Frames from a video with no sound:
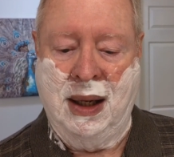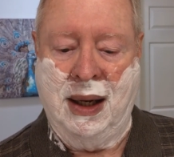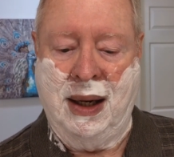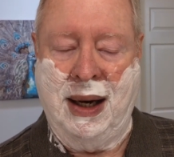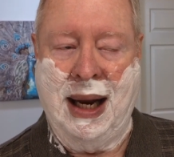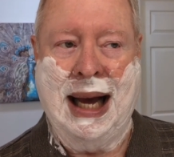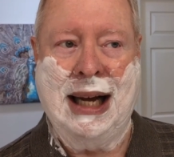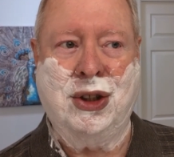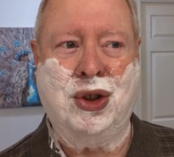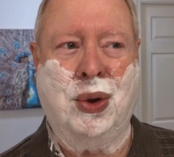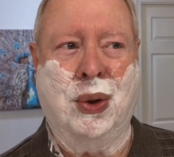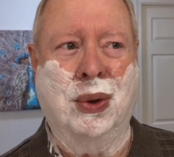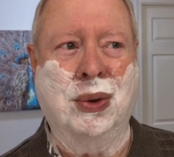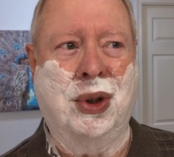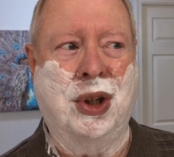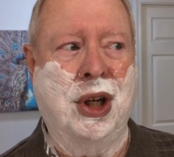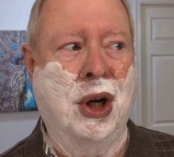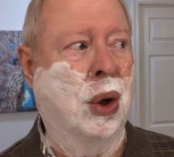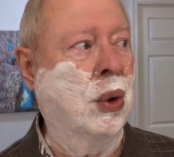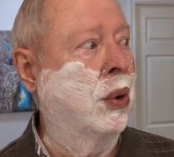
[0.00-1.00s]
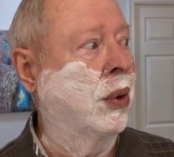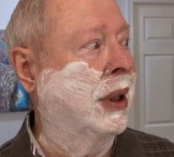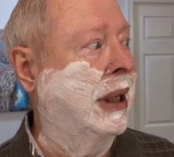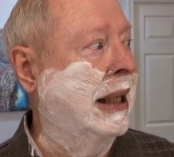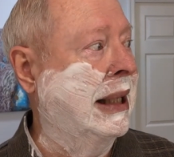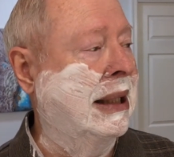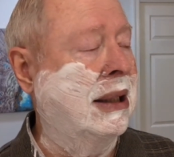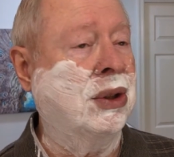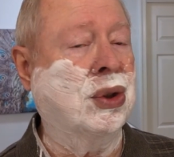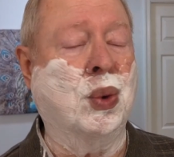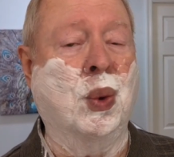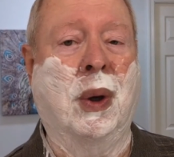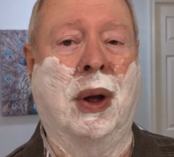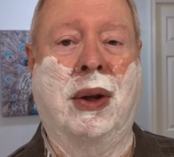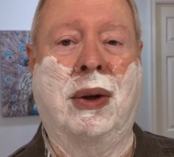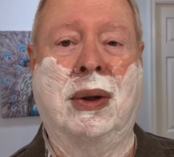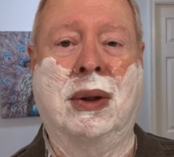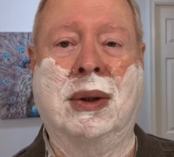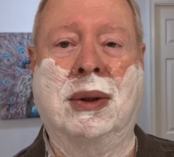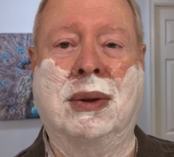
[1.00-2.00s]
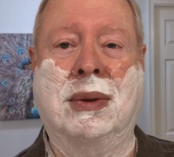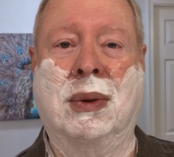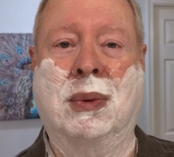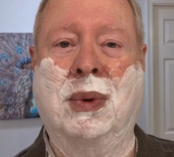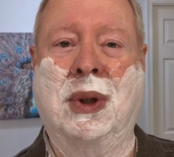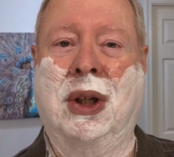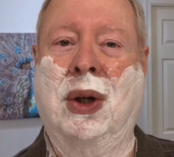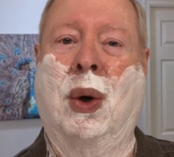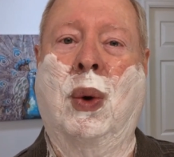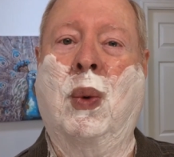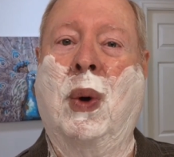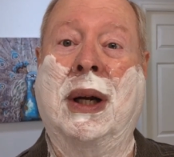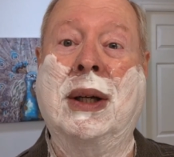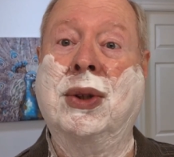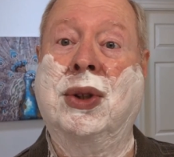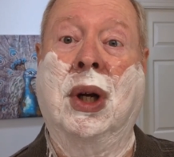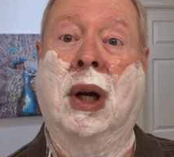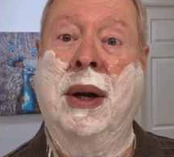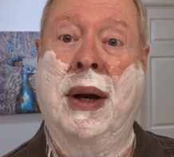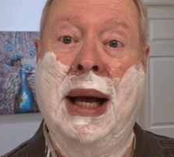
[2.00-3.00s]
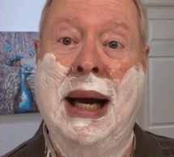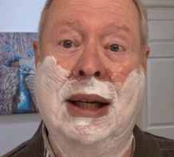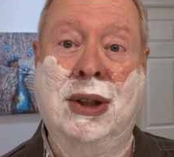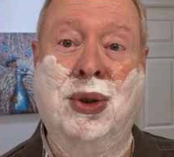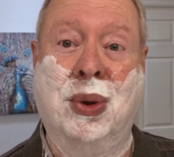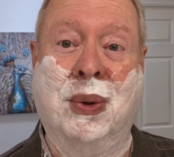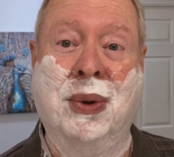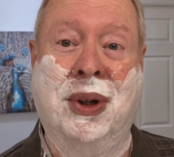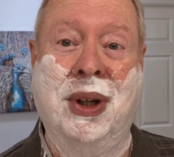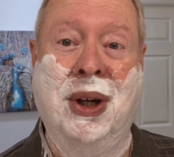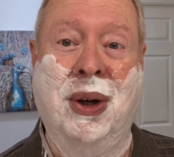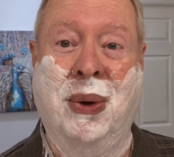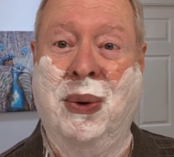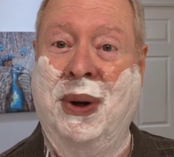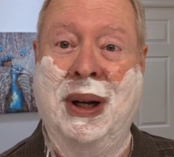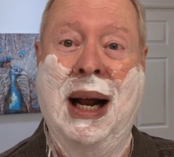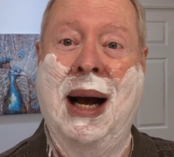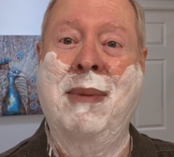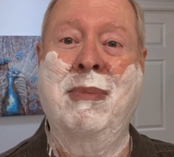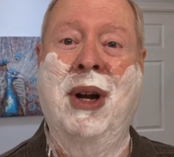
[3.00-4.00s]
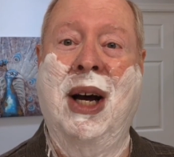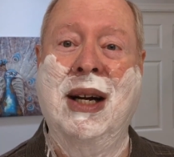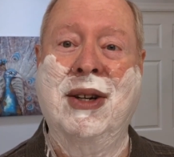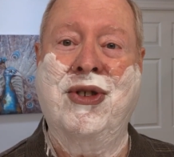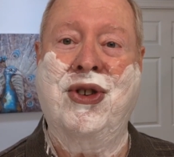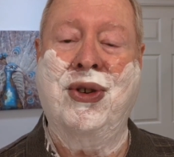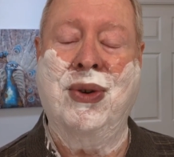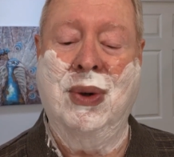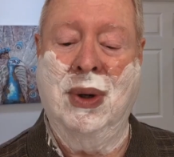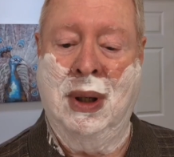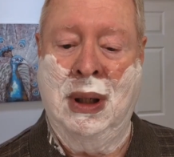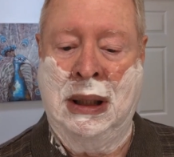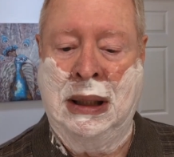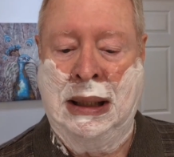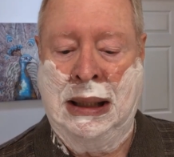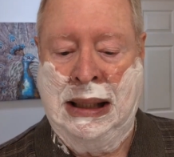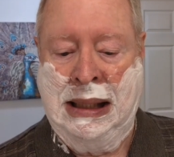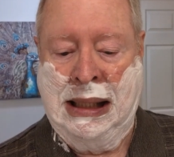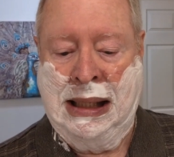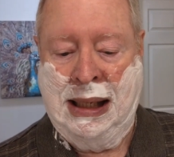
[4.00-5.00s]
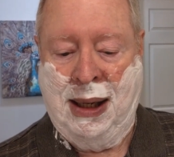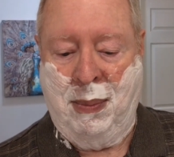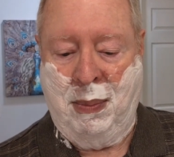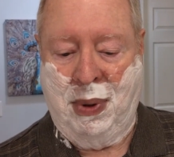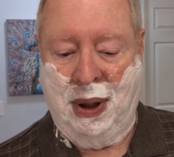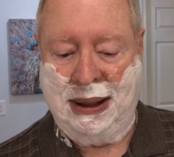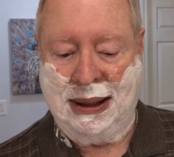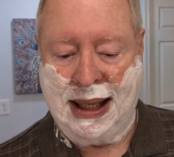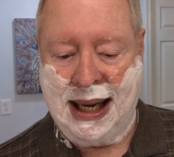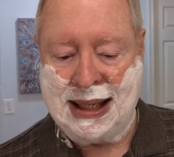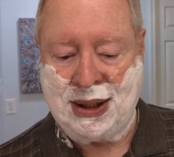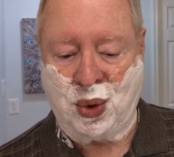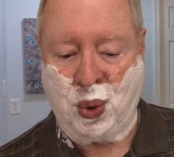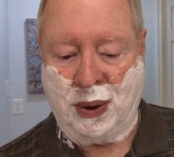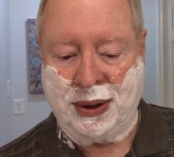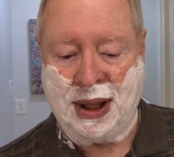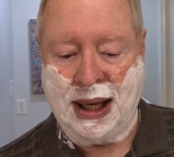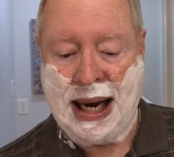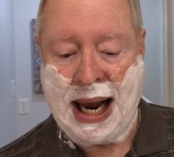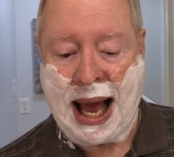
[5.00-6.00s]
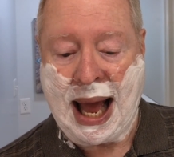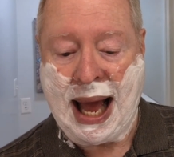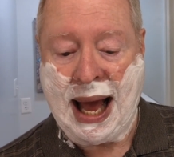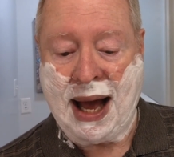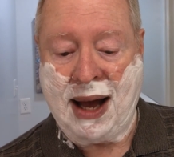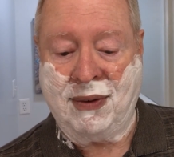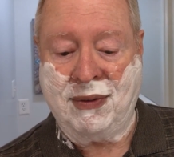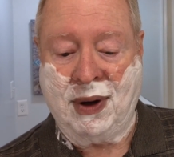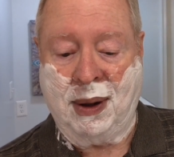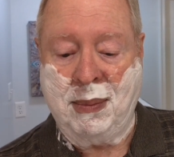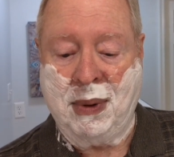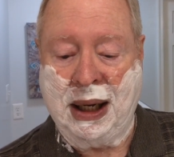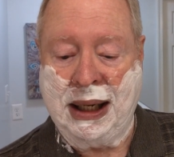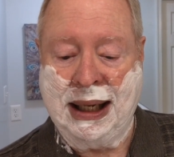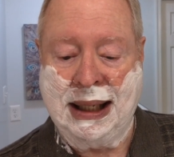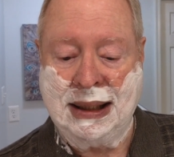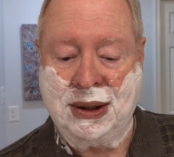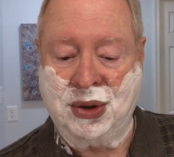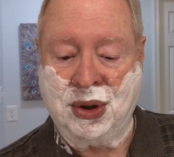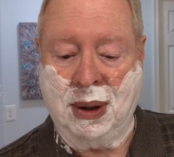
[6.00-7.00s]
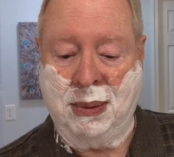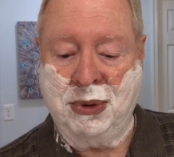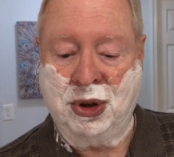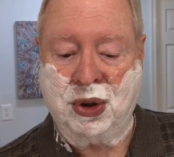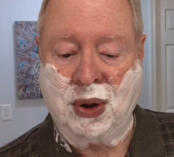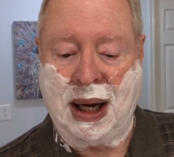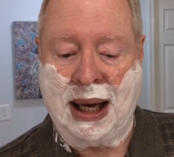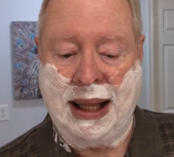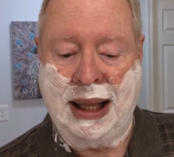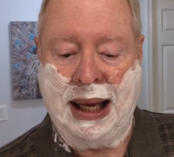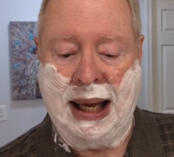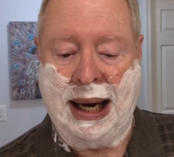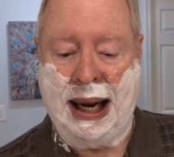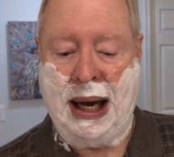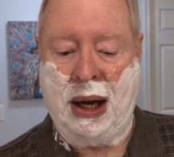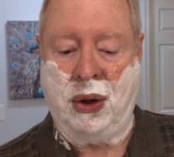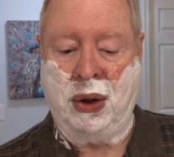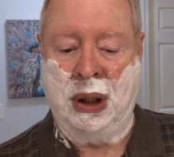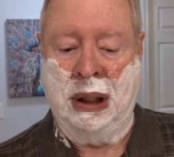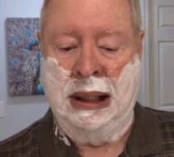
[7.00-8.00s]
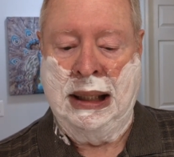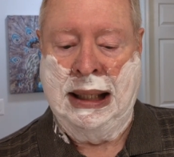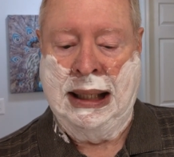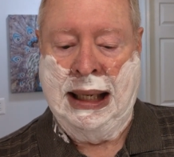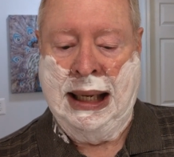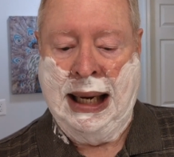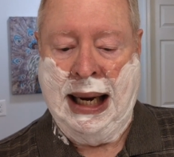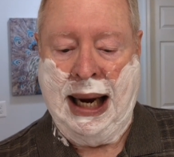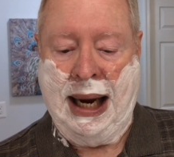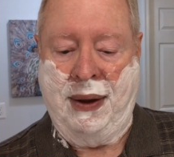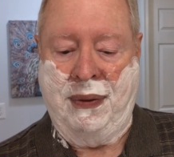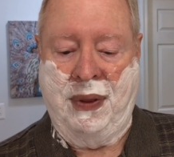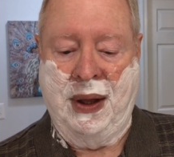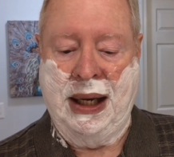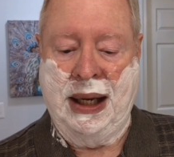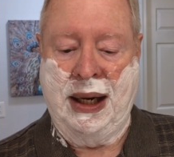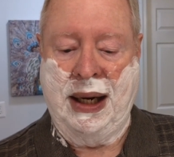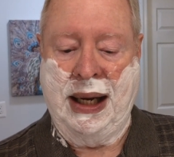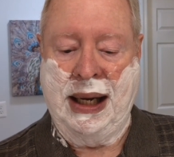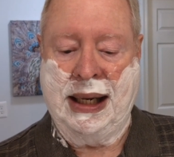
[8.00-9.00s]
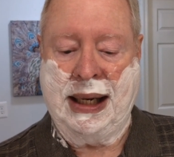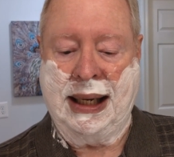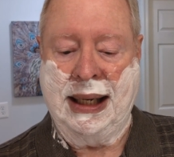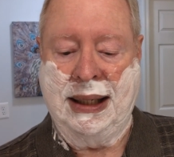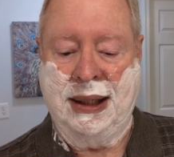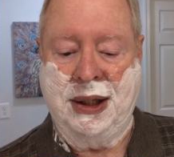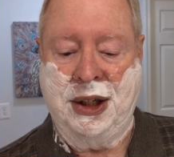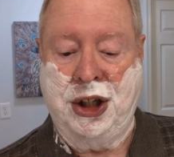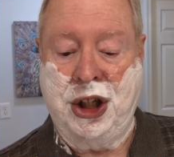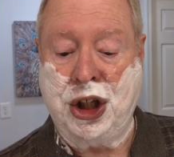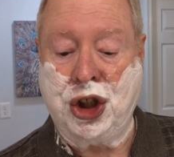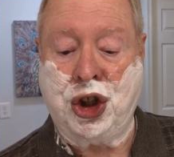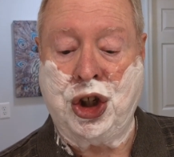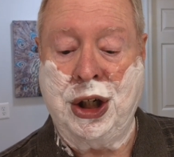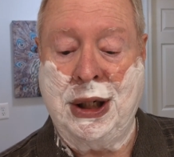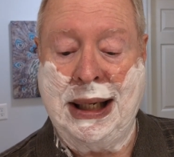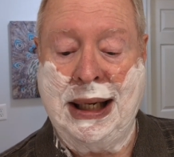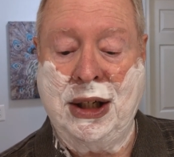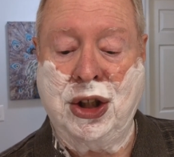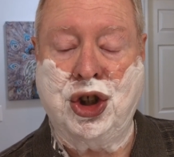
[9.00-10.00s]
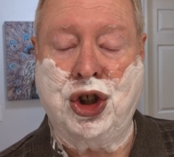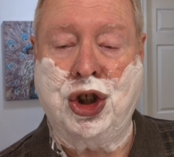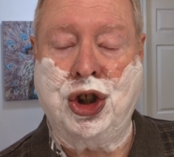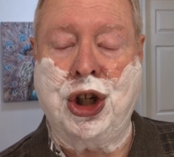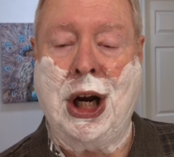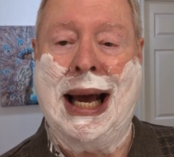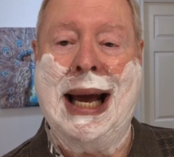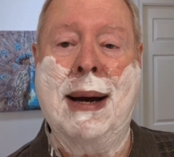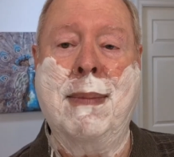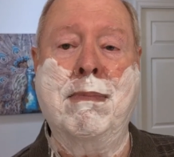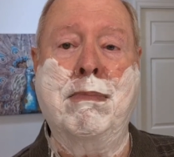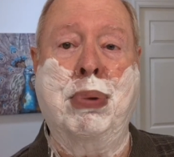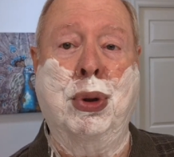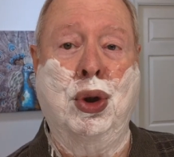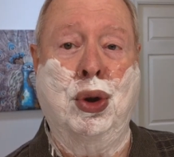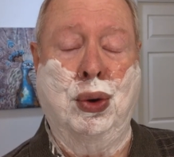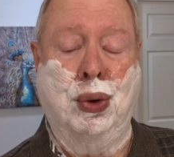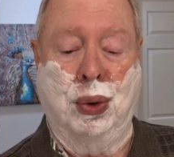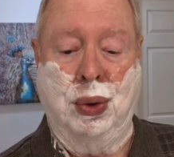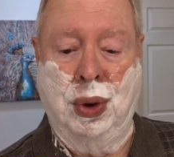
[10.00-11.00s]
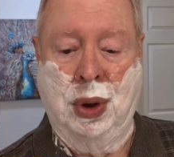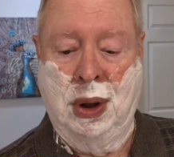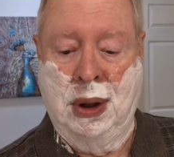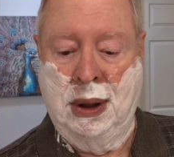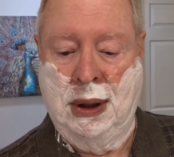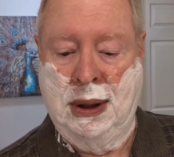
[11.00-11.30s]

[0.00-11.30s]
natural deodorant is, whether it's, what is unnatural deodorant, I'm not sure. But that's what they have. I might get some and try that out. And then a conditioning shampoo